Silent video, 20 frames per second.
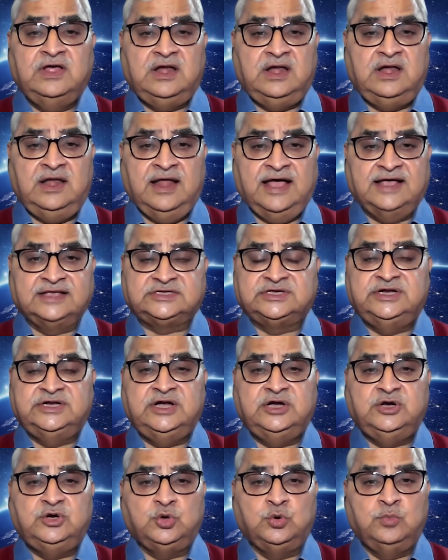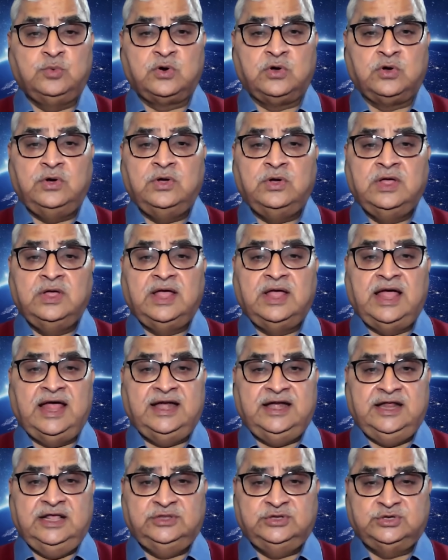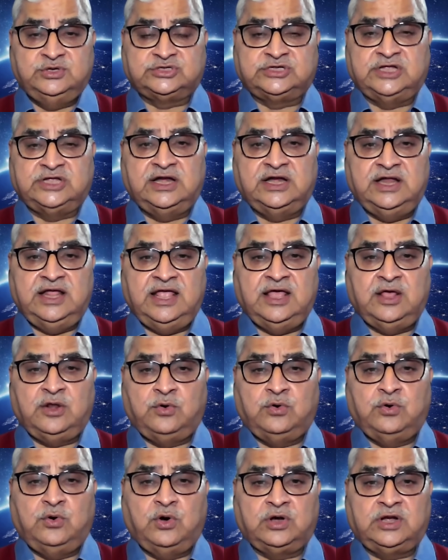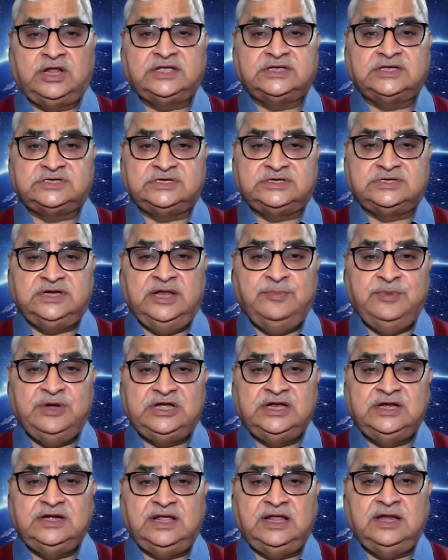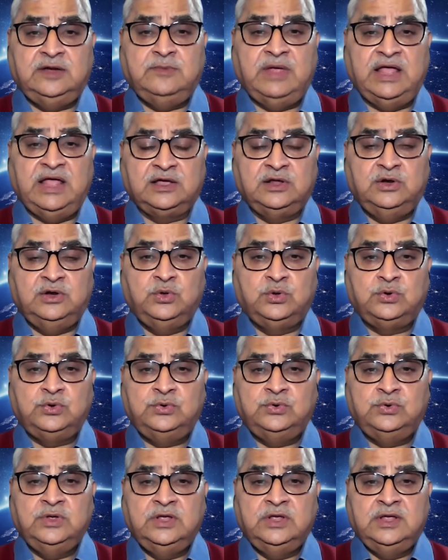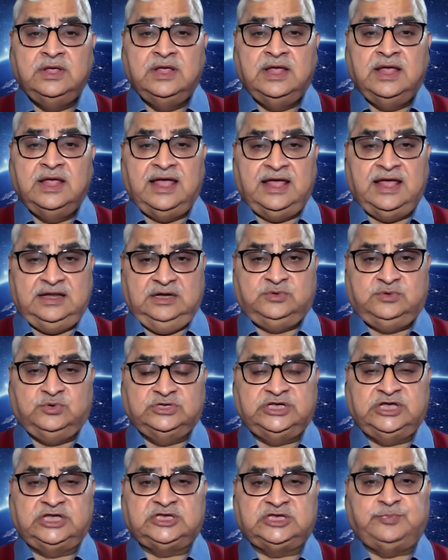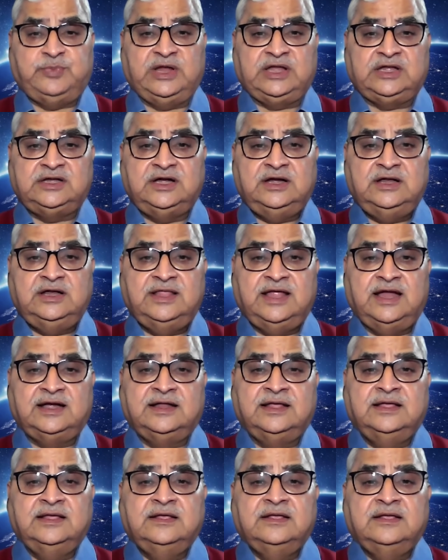Larsen and Toubro and Hindustan Aeronautics Limited in Bengaluru, and it was expected that